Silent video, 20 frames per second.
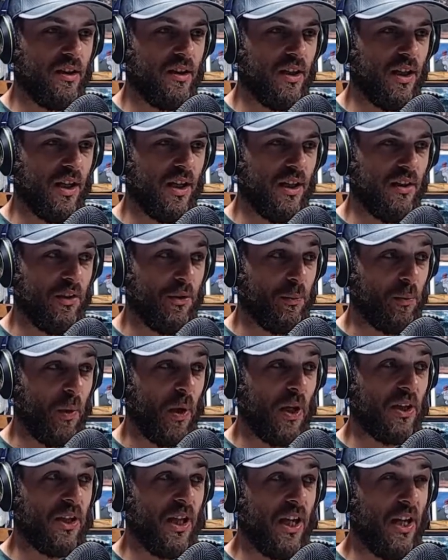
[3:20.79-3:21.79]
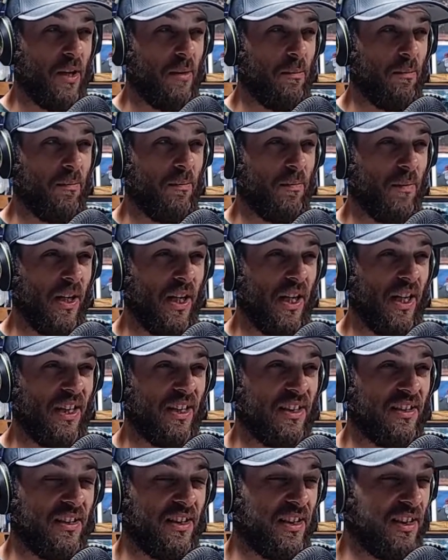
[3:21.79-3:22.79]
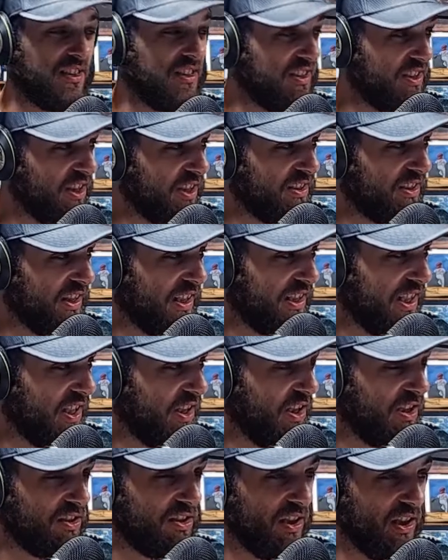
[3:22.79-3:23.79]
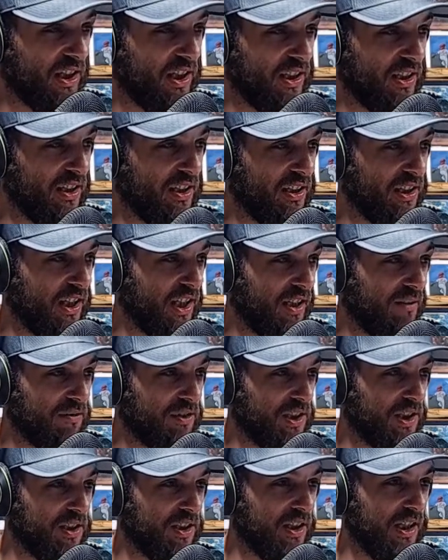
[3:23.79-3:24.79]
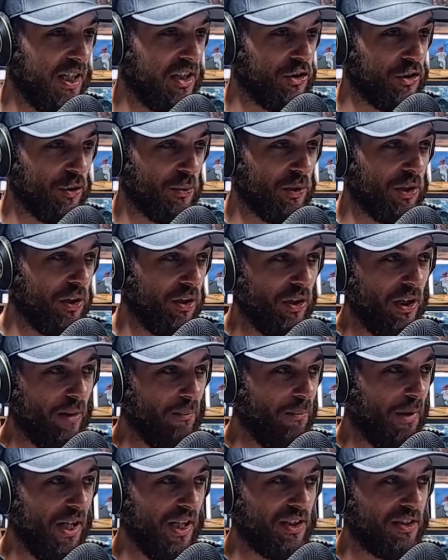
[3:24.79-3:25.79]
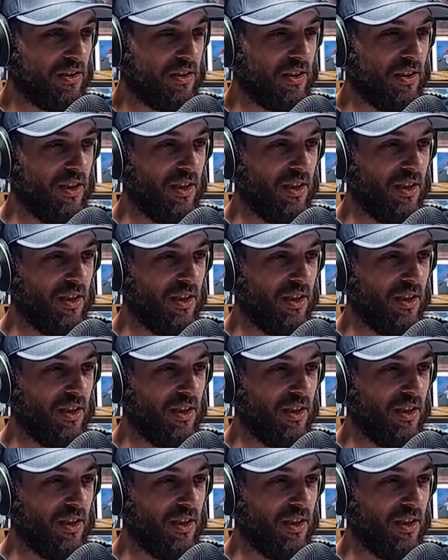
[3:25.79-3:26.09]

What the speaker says: Their run game, this sucks that they lost Hunt in the offseason last year with all that mess.